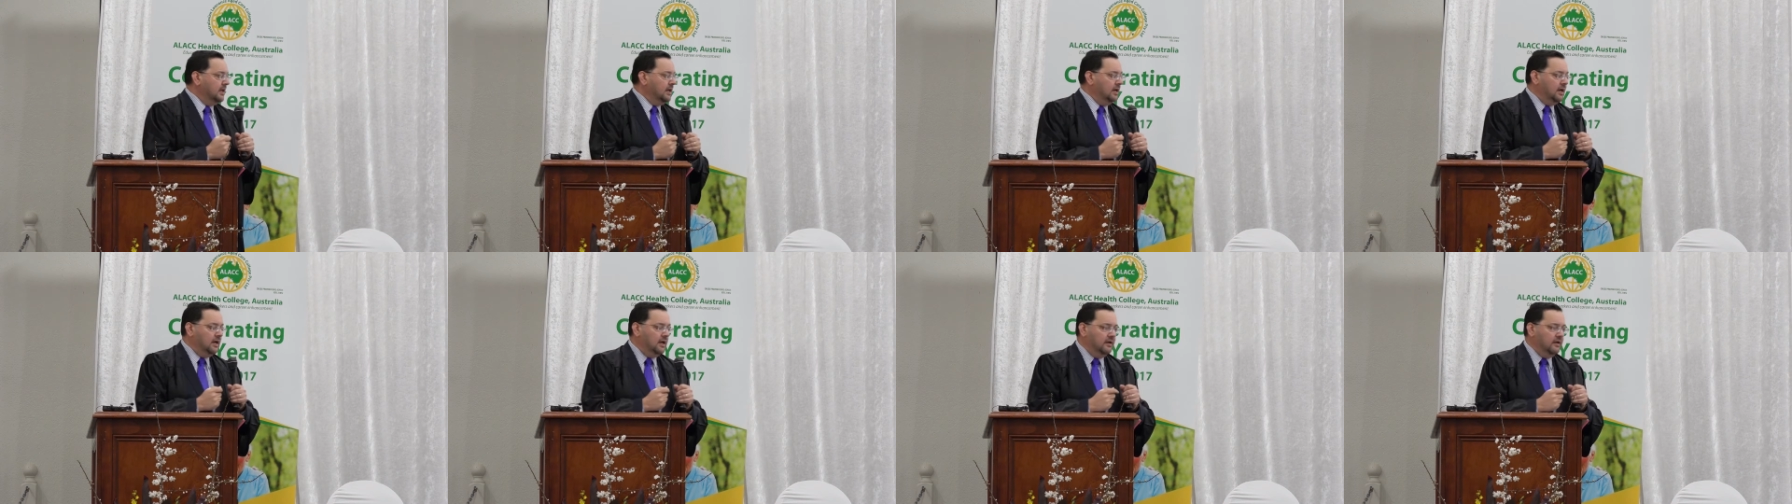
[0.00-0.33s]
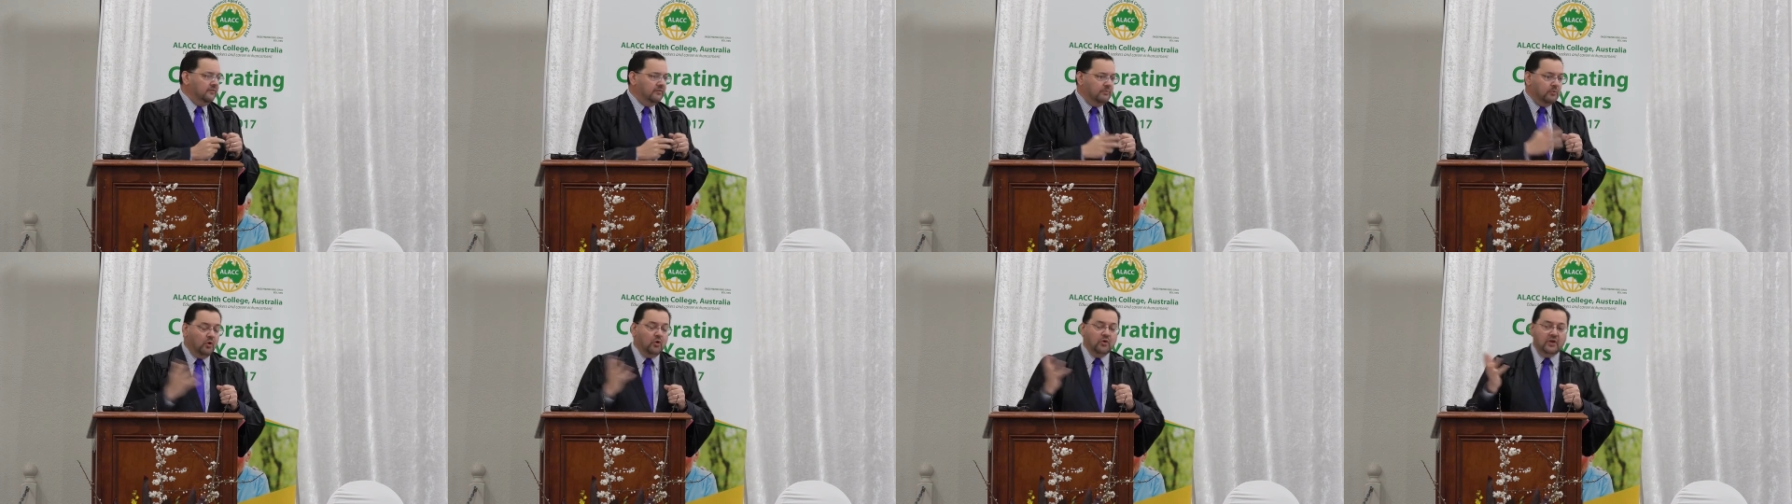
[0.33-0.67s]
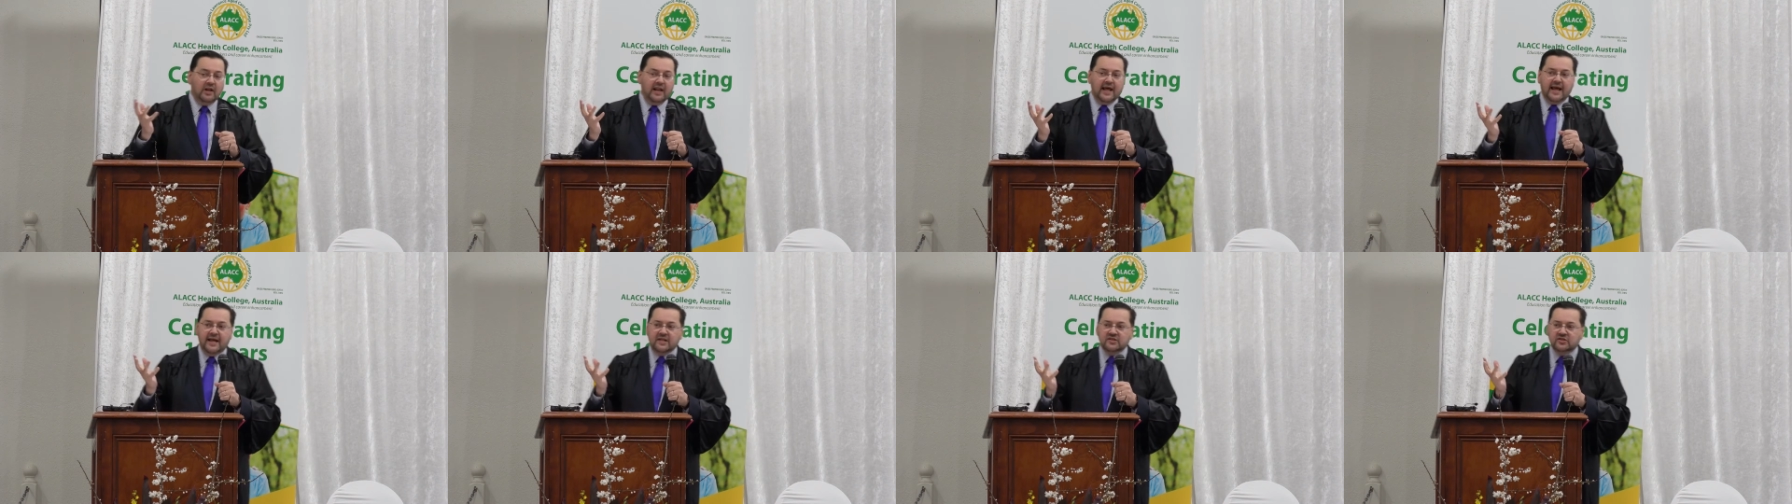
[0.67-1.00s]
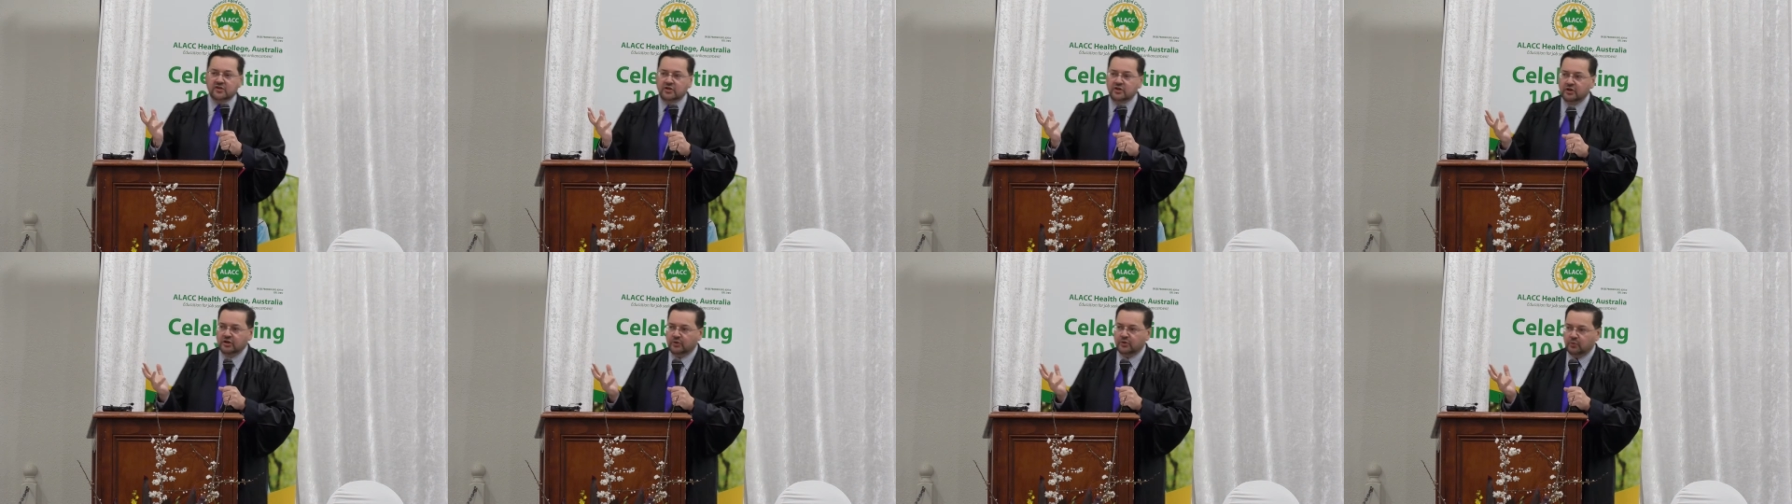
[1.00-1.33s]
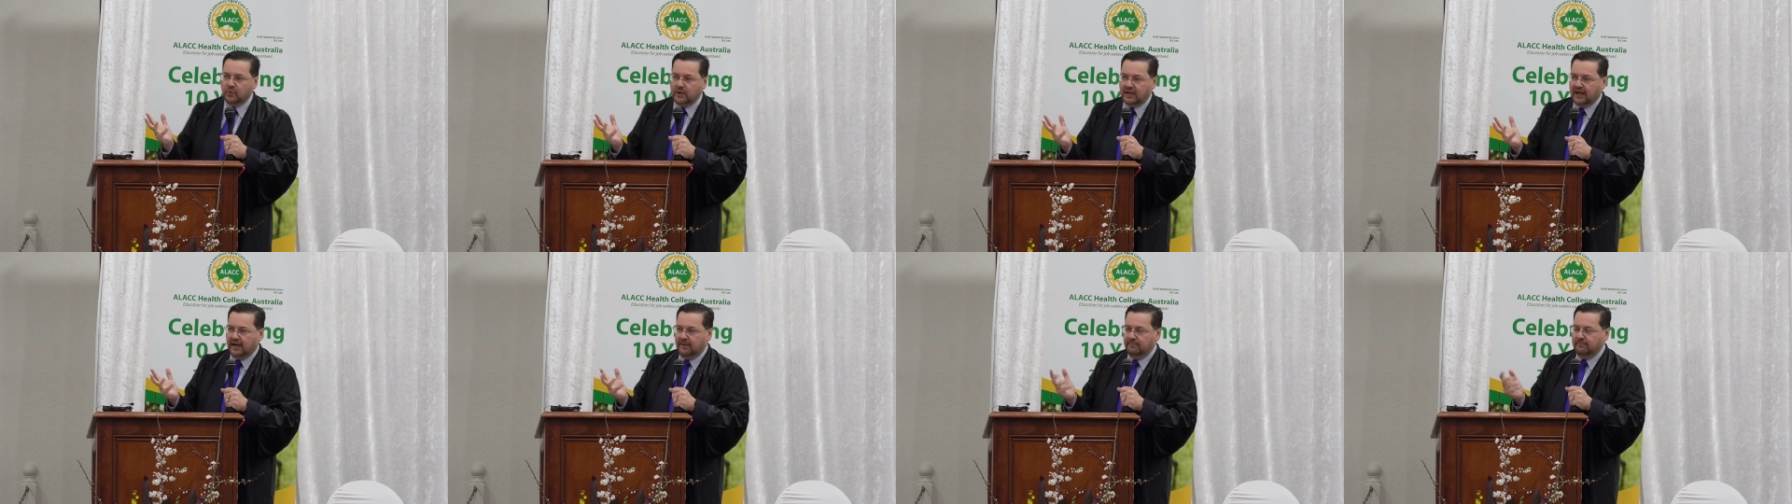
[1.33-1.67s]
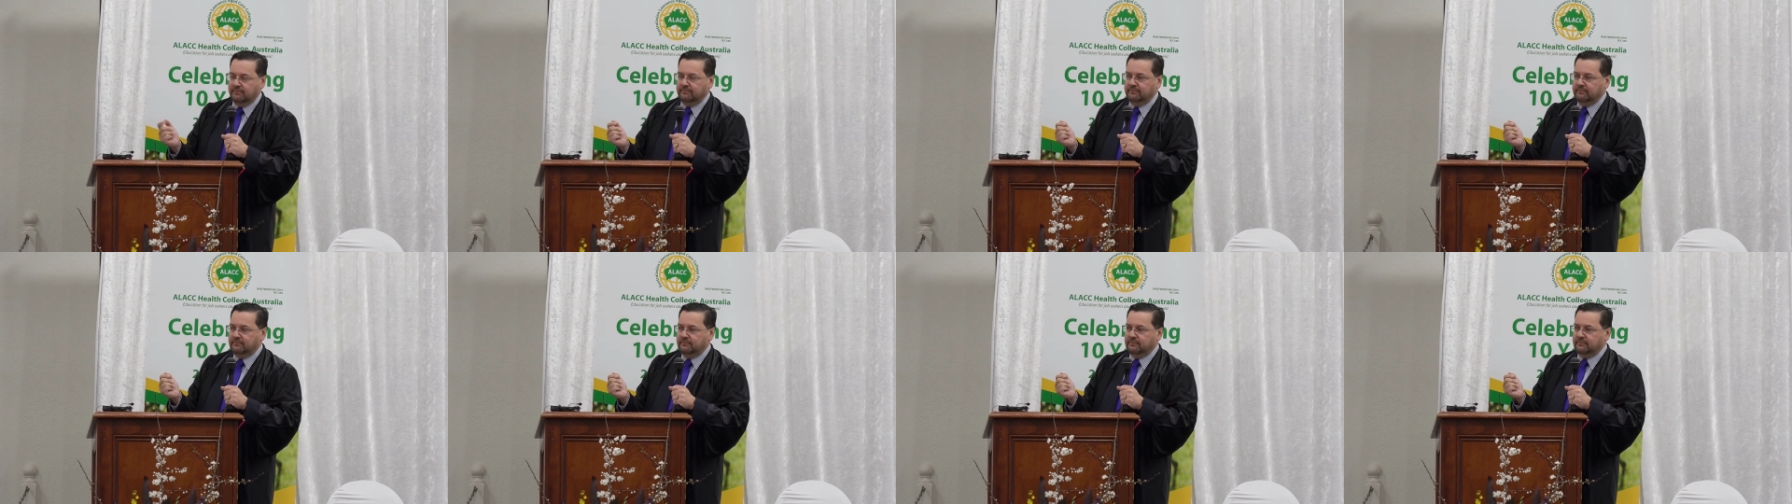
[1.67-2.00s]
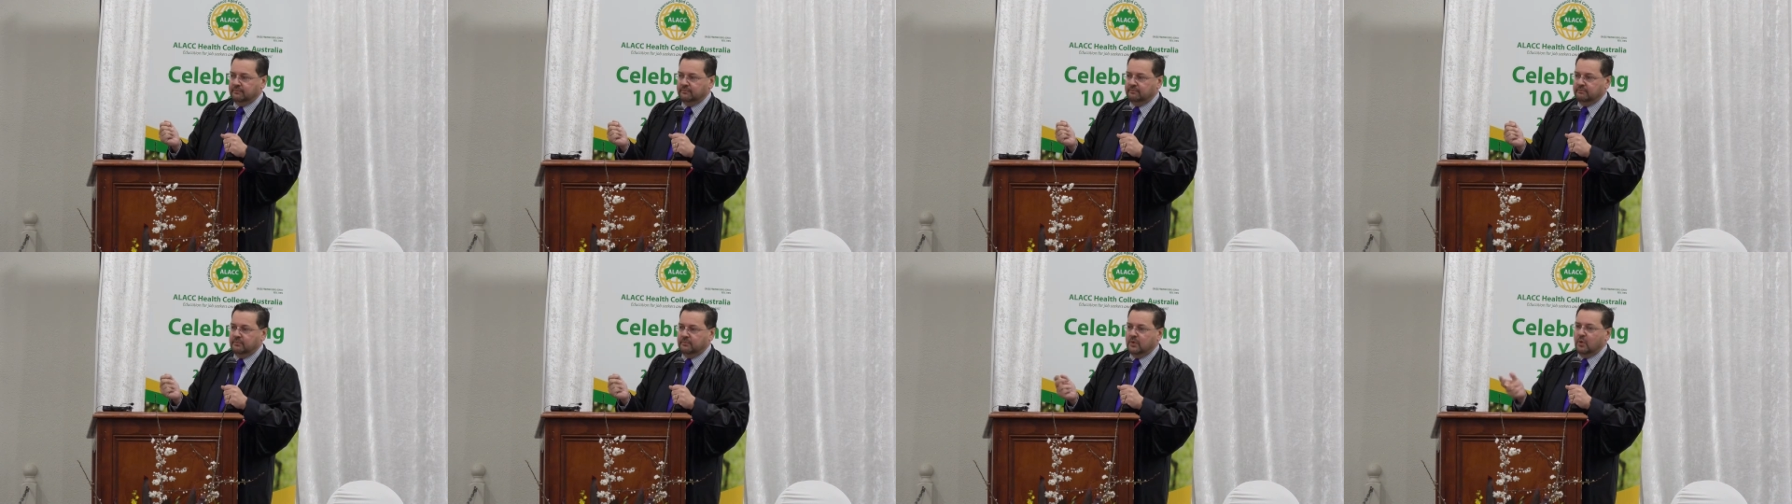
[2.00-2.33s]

And from all the lands on earth we come, but